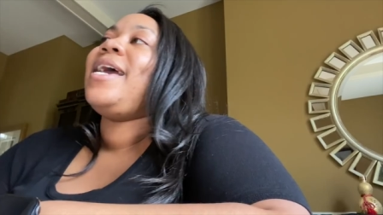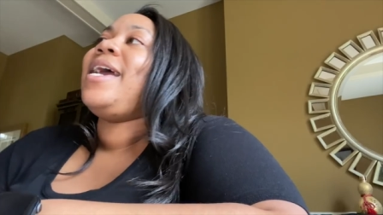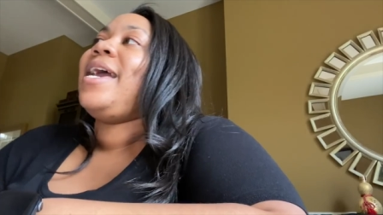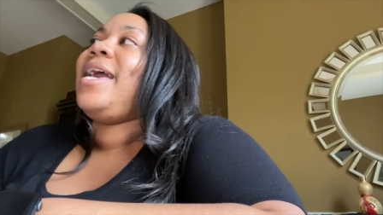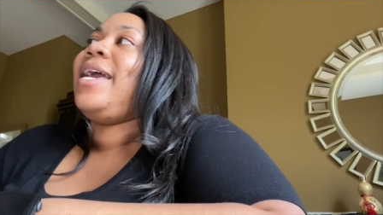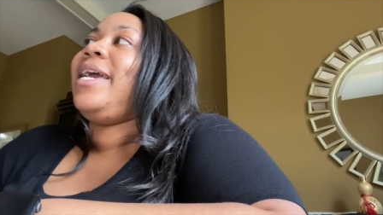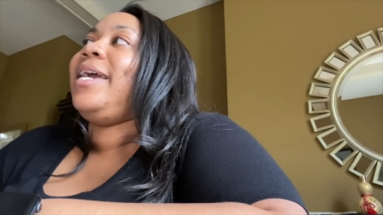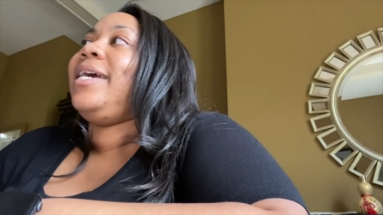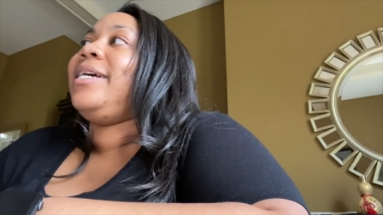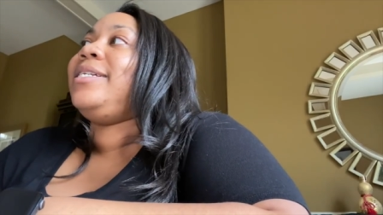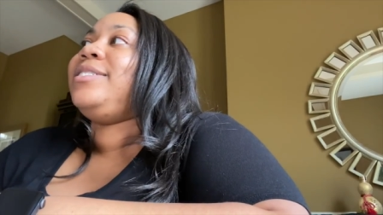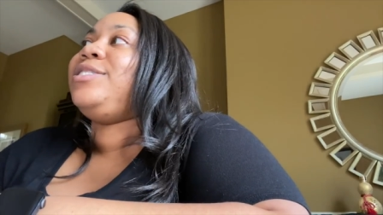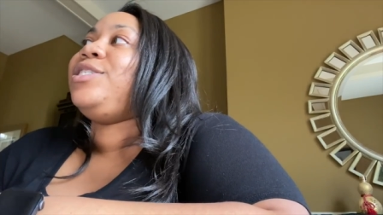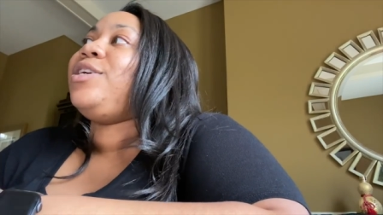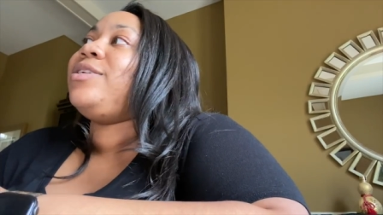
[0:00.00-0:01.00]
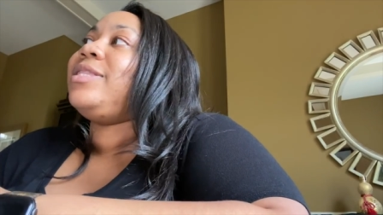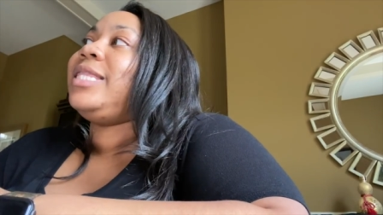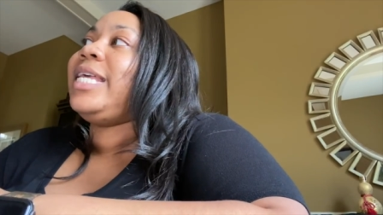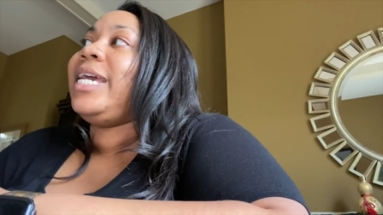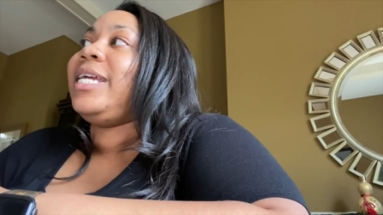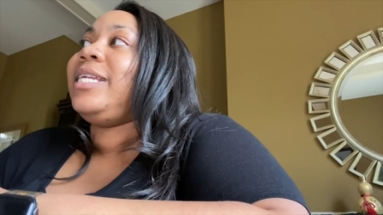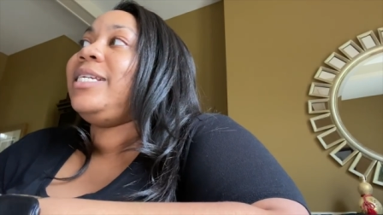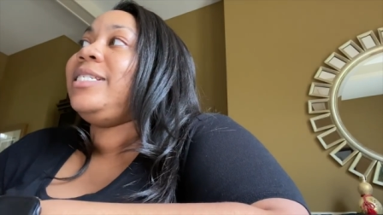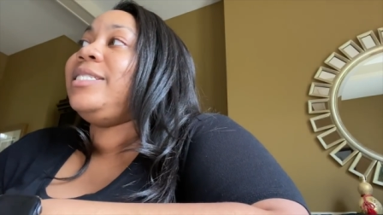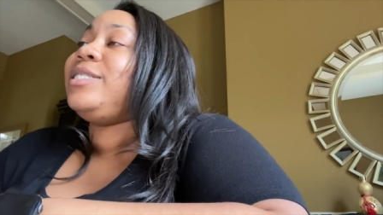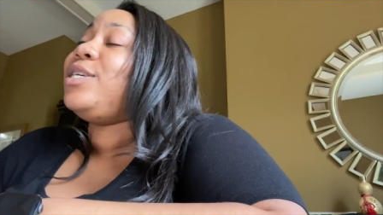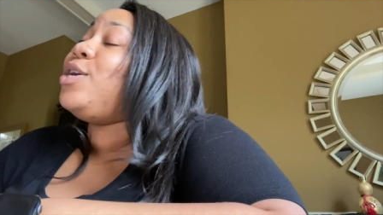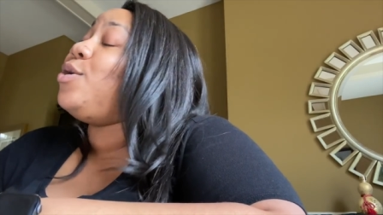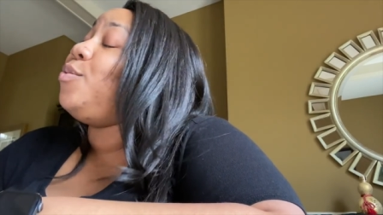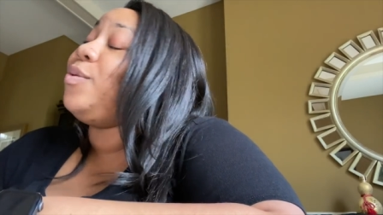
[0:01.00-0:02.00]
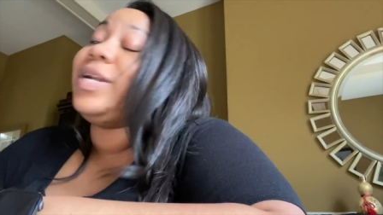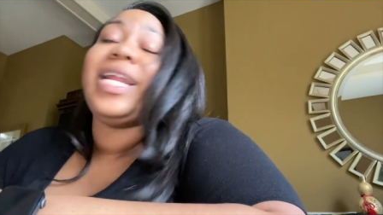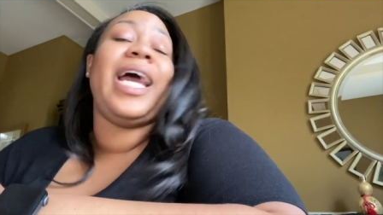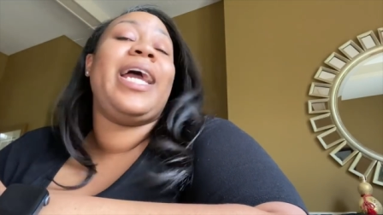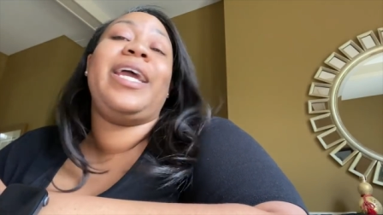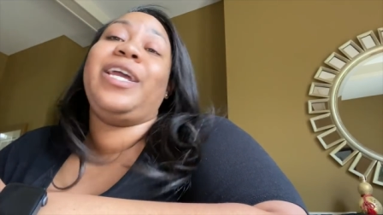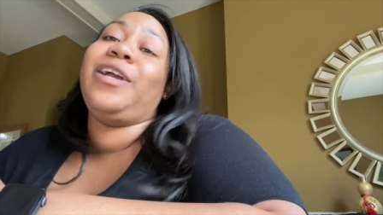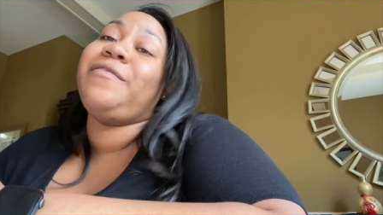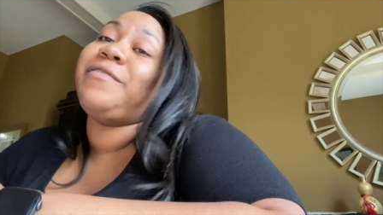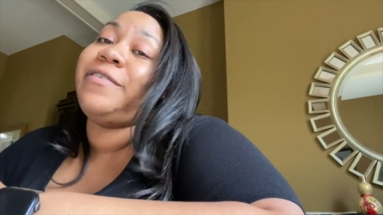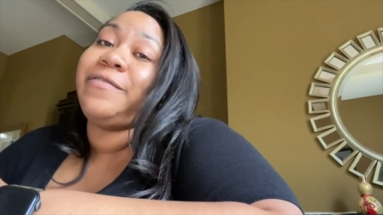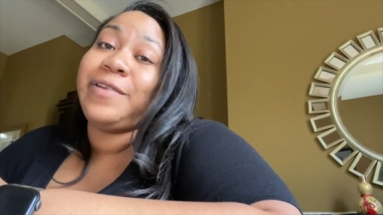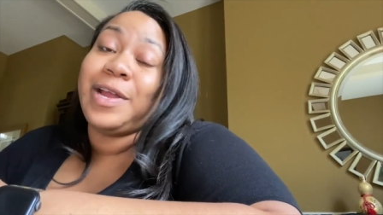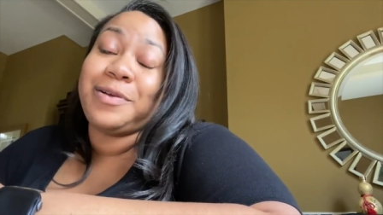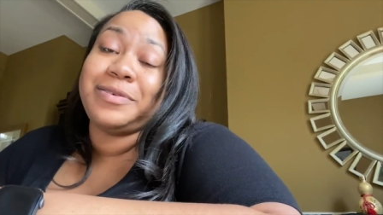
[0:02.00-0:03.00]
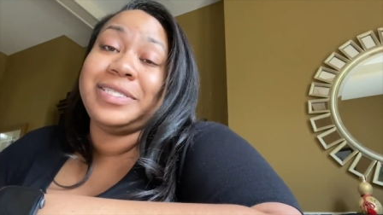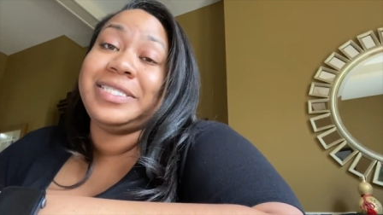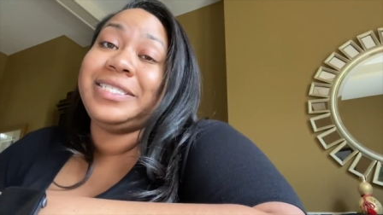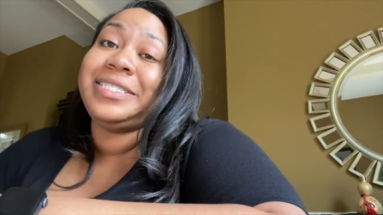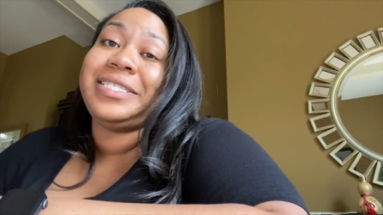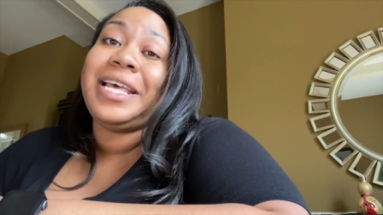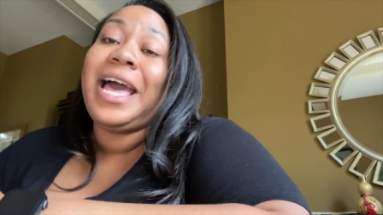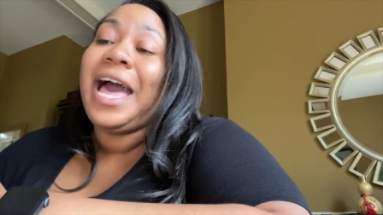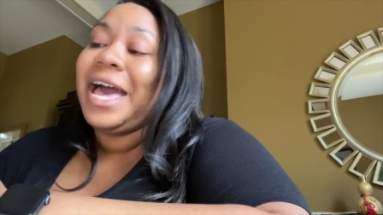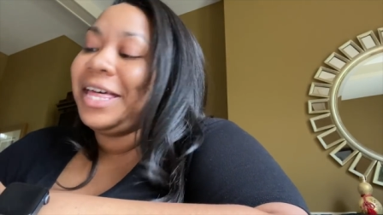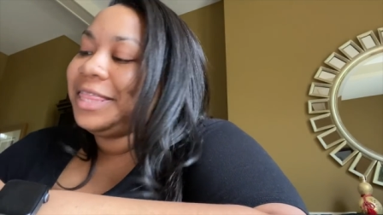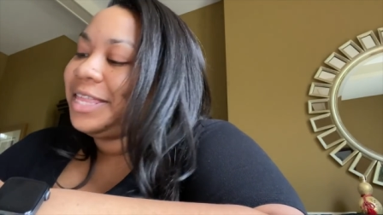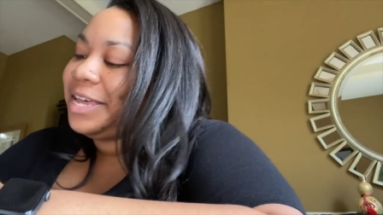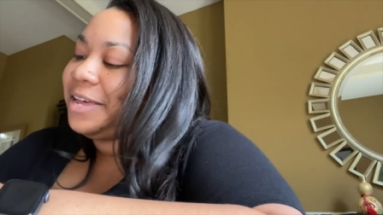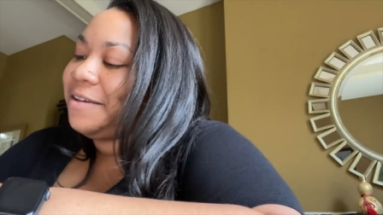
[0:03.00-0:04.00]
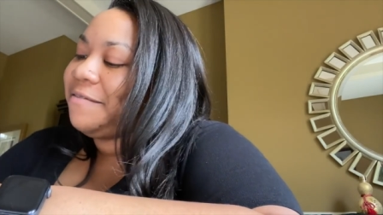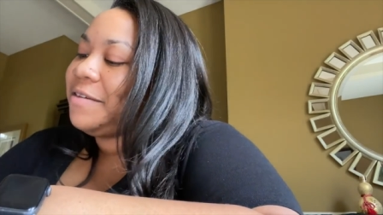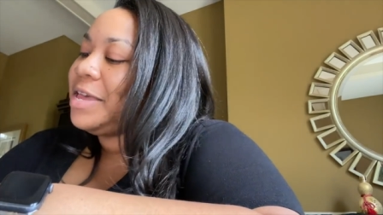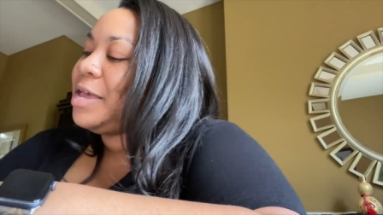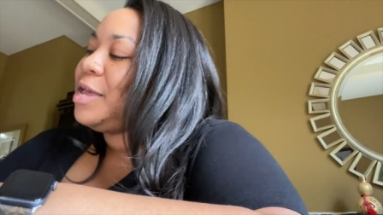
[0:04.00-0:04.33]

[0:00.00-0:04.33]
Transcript: and certain ladies were not here for fragrances that I love.